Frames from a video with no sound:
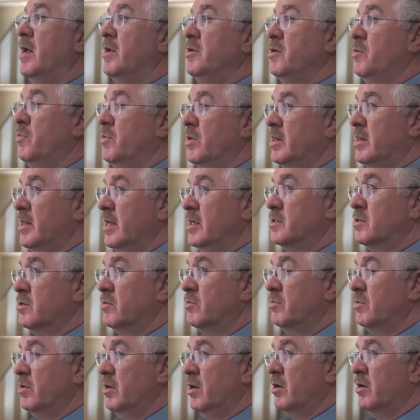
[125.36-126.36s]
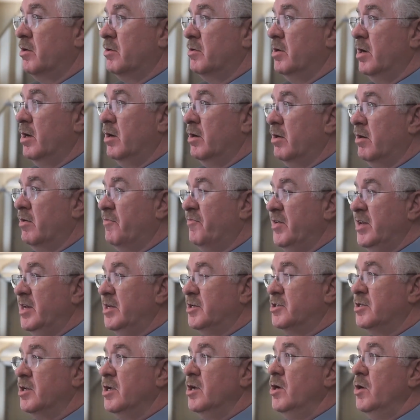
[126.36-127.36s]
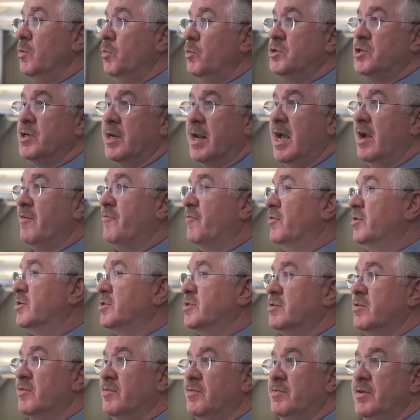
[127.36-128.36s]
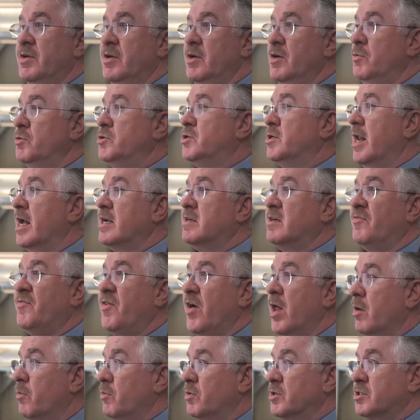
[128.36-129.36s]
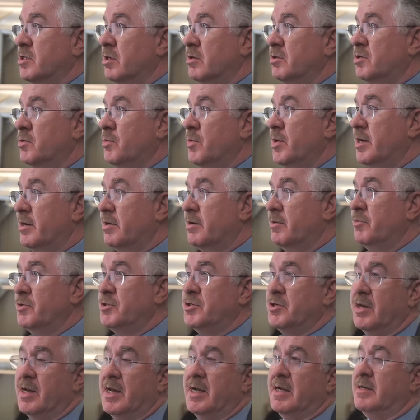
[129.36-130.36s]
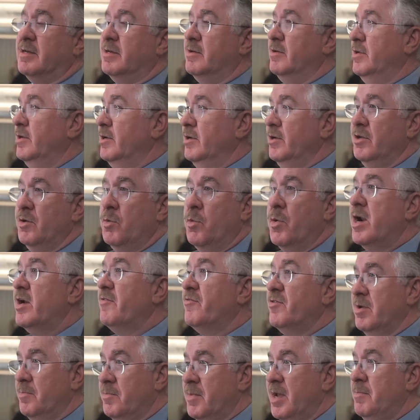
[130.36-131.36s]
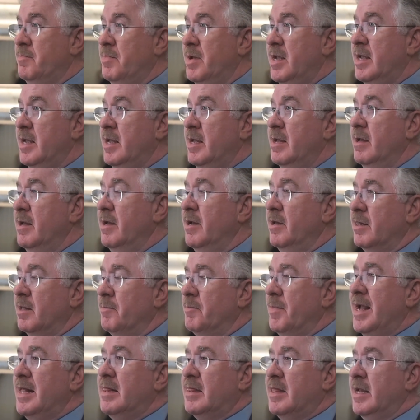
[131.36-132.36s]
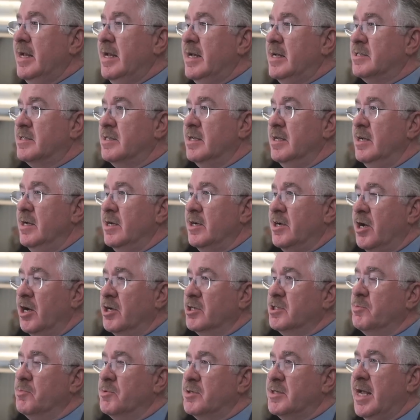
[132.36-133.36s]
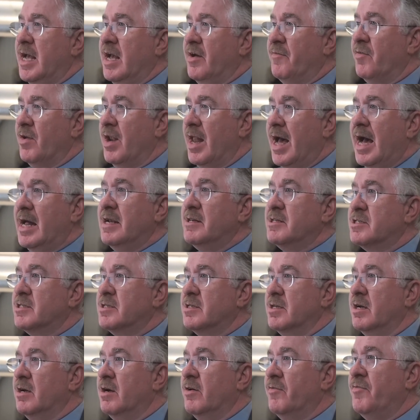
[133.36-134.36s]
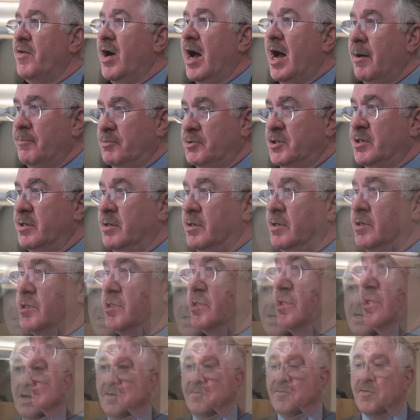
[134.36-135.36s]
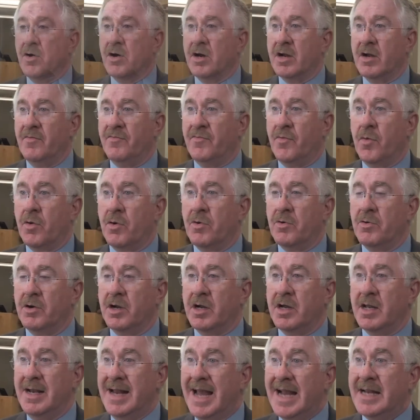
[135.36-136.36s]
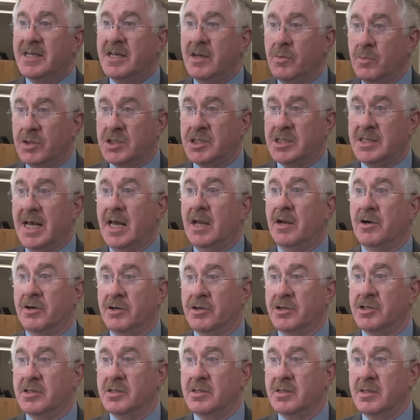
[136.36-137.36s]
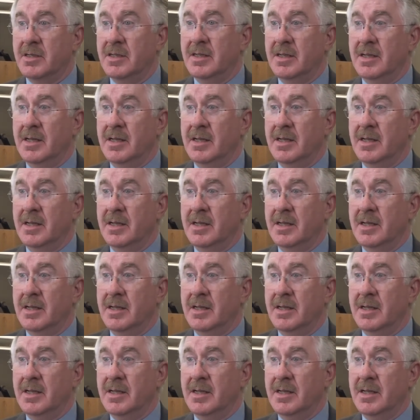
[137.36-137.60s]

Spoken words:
you when things are finished? Would you like to follow us on Twitter? Would you like, whatever it may be. The main thing is customers have lots of options for connecting with sellers,